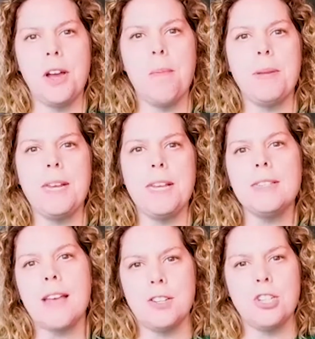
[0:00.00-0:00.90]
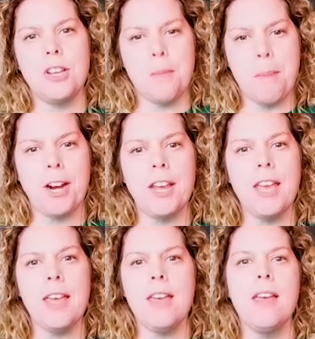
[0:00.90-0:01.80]
companies enter the
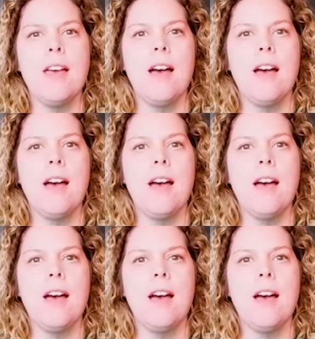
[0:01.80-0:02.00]
market.